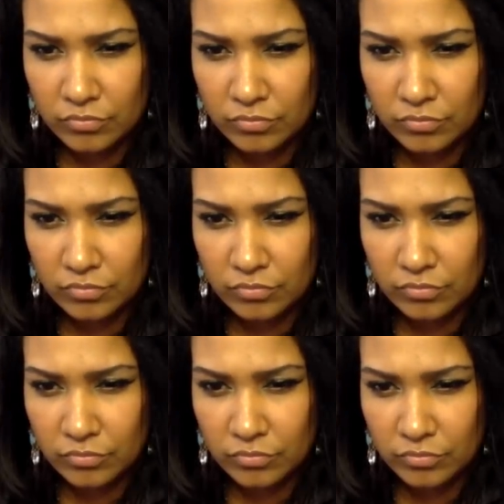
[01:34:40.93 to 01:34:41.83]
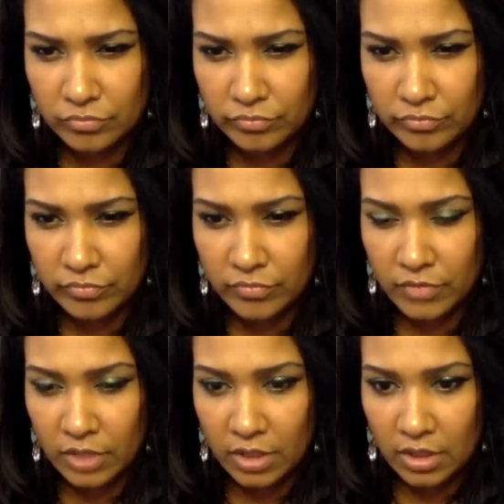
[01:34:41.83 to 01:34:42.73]
Mm-hmm.
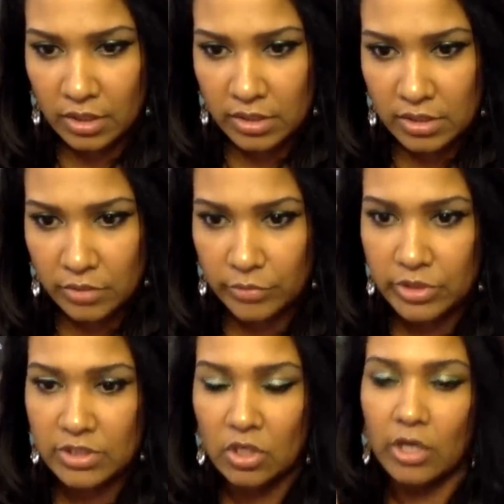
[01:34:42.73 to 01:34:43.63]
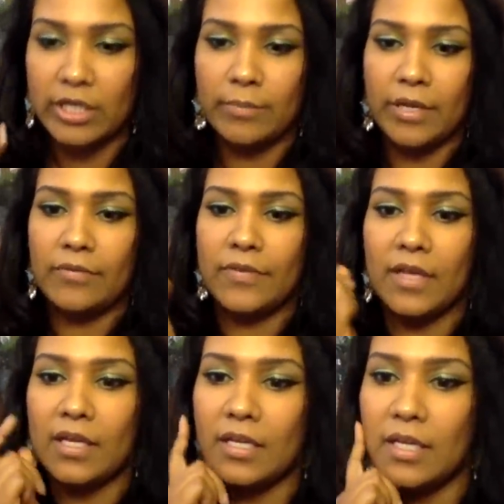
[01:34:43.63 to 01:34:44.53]
So we were just talking about
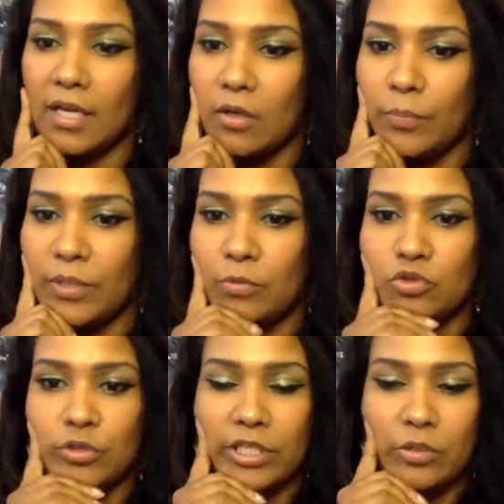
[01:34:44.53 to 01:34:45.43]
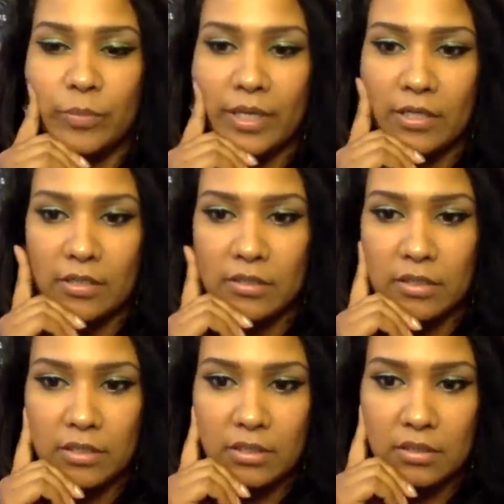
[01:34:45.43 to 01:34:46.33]
that and how people treat you
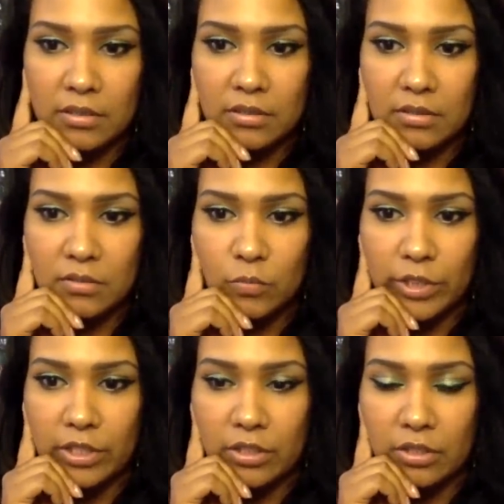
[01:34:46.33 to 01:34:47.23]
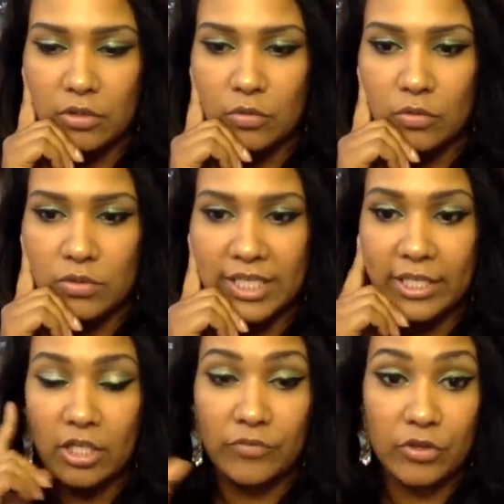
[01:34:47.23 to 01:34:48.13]
better when you
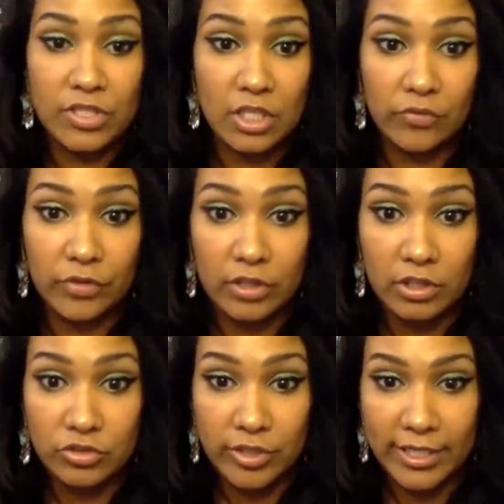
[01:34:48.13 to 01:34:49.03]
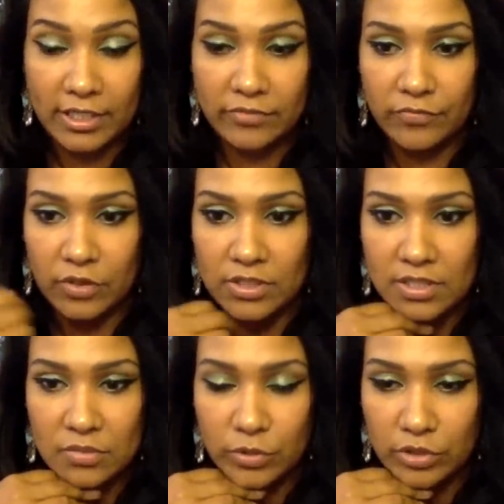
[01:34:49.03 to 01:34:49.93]
take care of yourself and look attractive
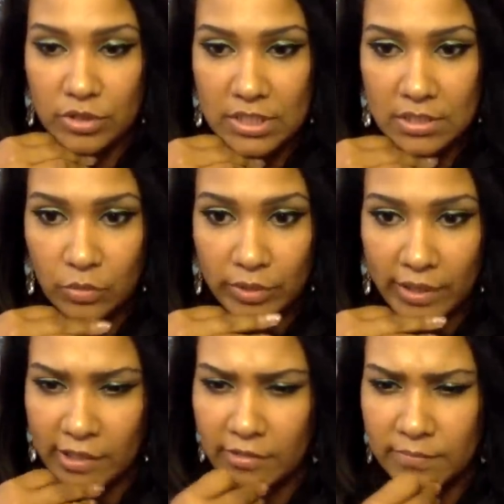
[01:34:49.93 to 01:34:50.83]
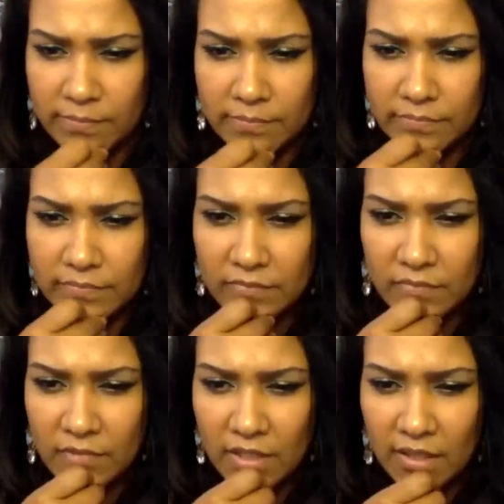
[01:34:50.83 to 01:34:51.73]
versus when you just don't care.
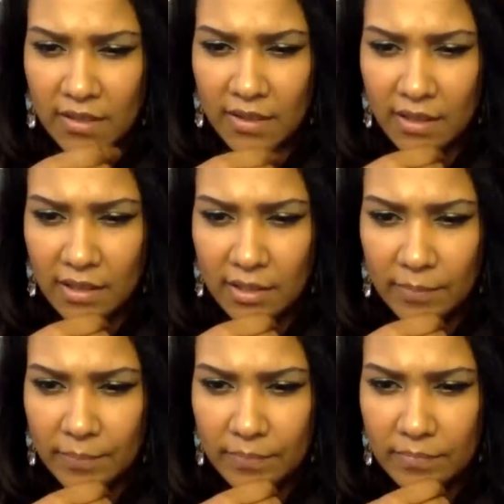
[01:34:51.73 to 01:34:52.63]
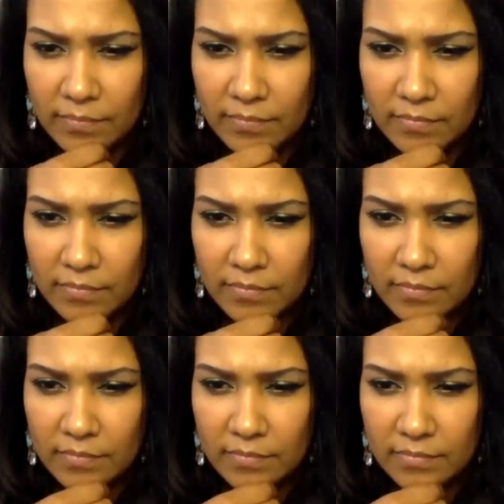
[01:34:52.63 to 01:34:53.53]
Um,
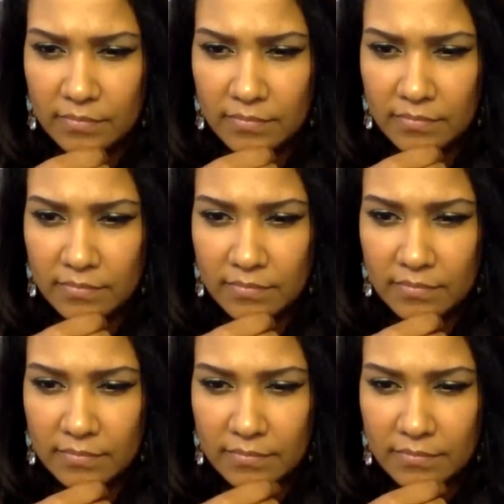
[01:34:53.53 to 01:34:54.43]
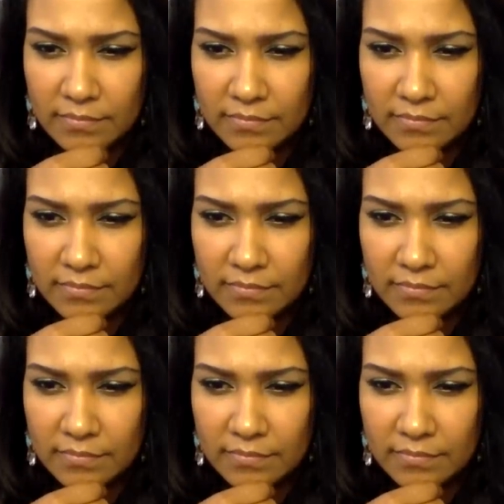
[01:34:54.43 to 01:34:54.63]
mm-hmm.